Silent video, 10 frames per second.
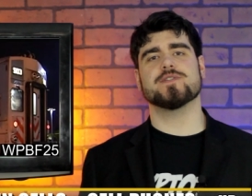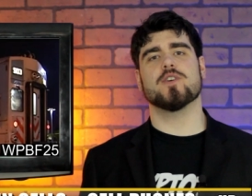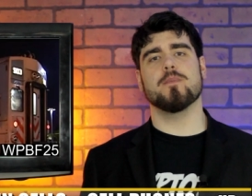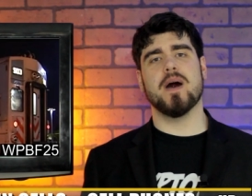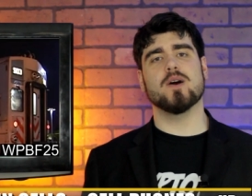
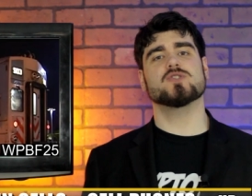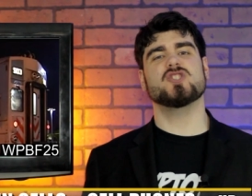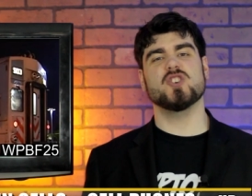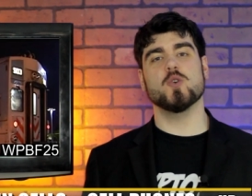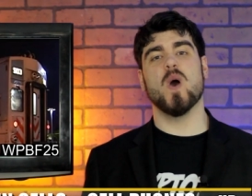for about
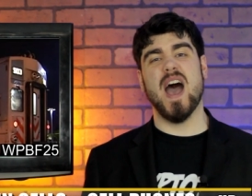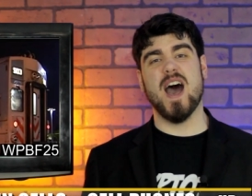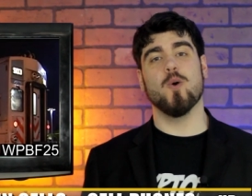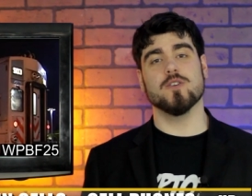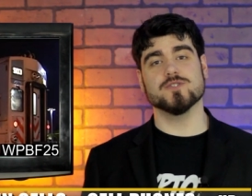two
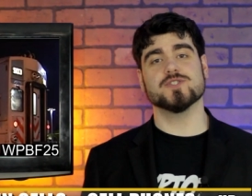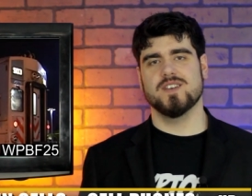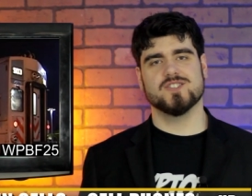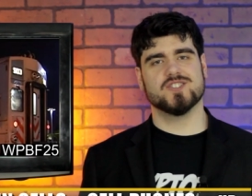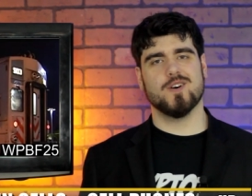hours.
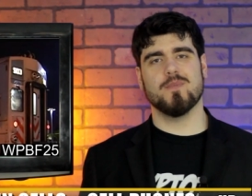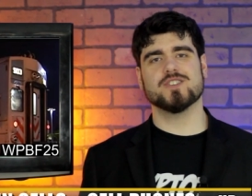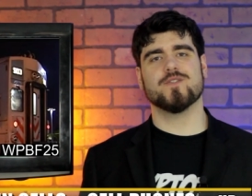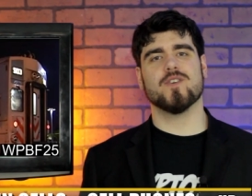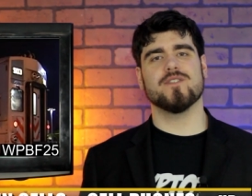So
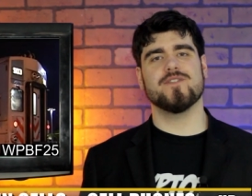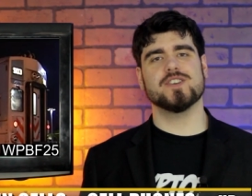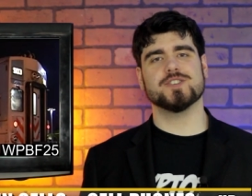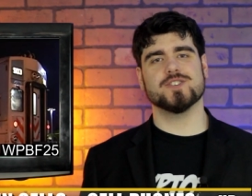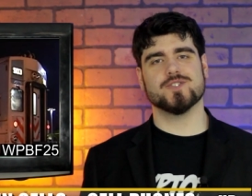much for
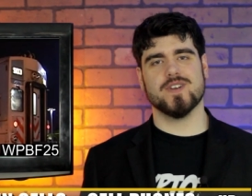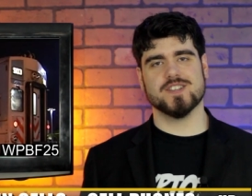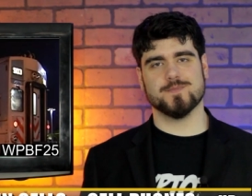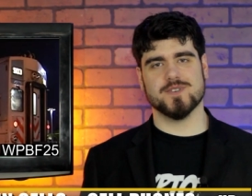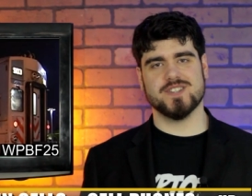efficient
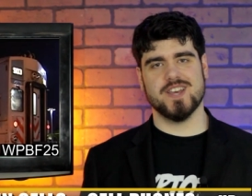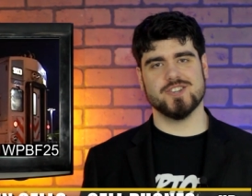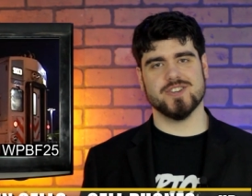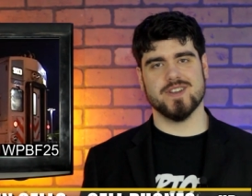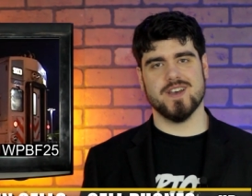
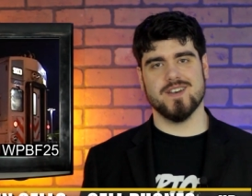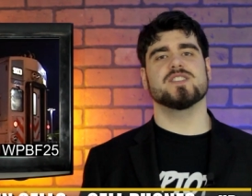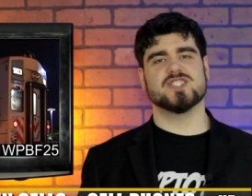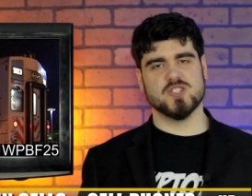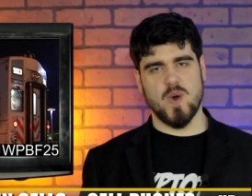transportation, huh?
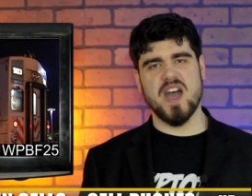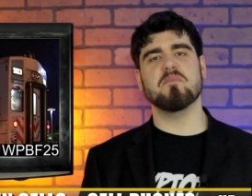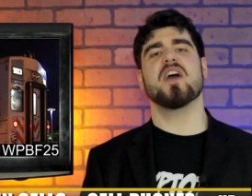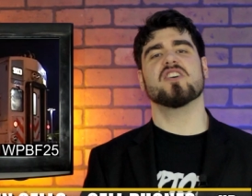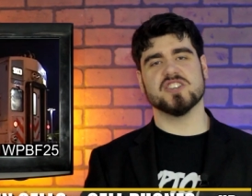This is why
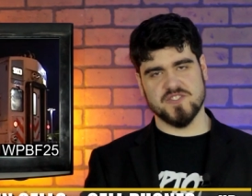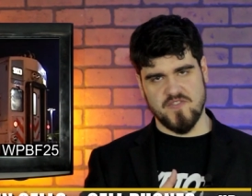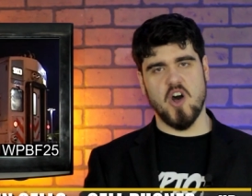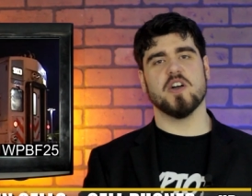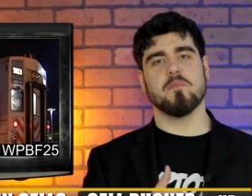America's
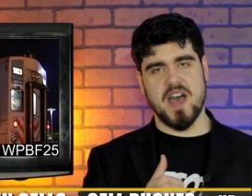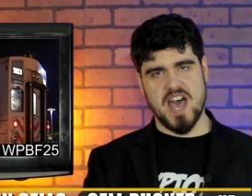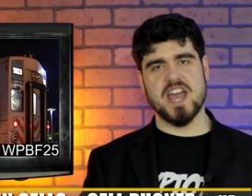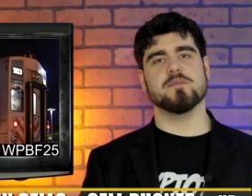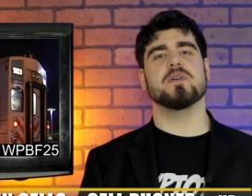falling
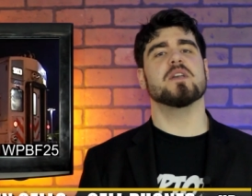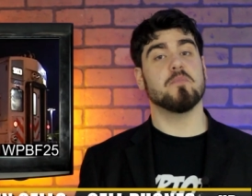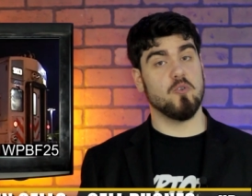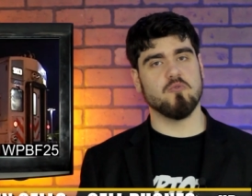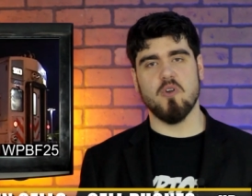behind
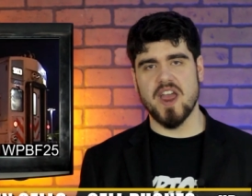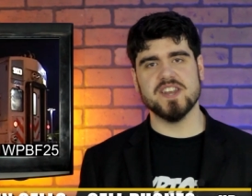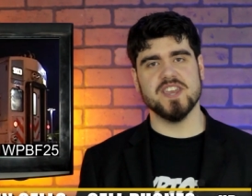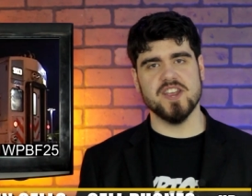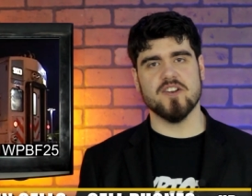people
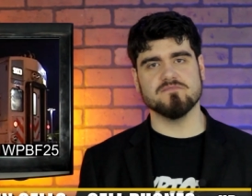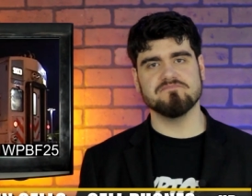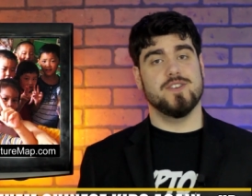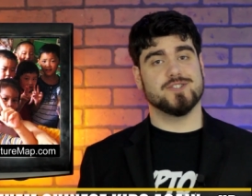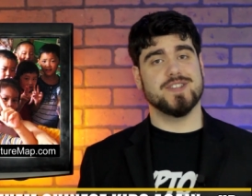right here.
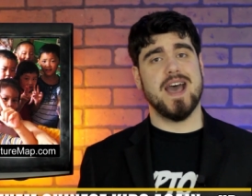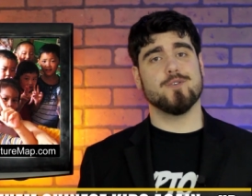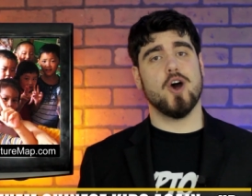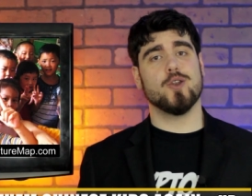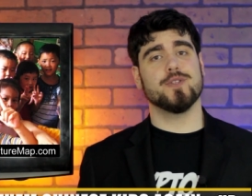There's now
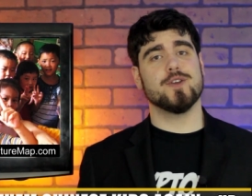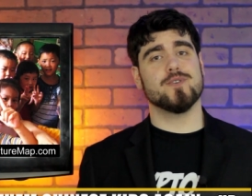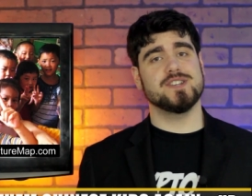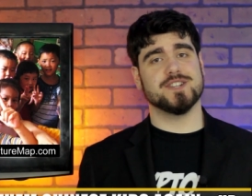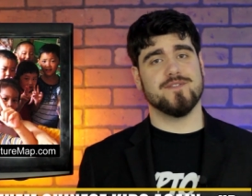not only a
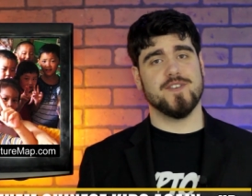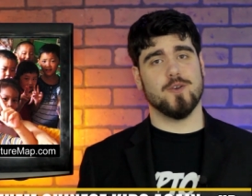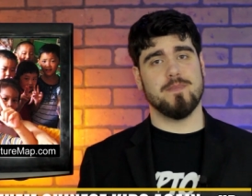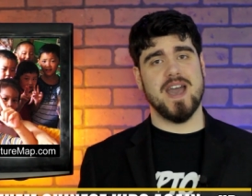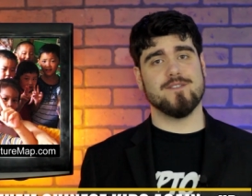reason to
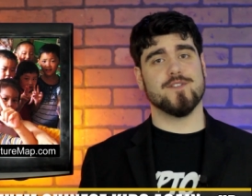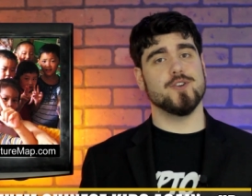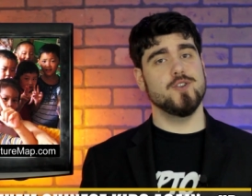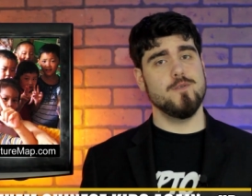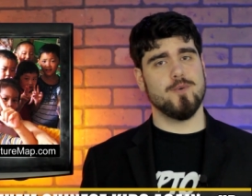feel bad for
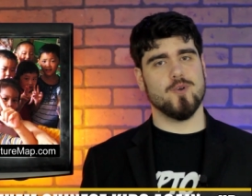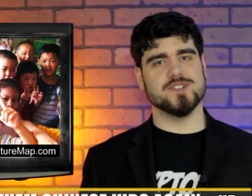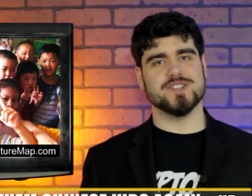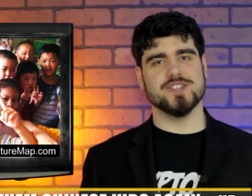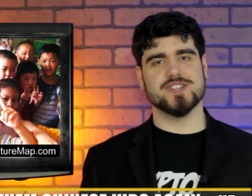newborns in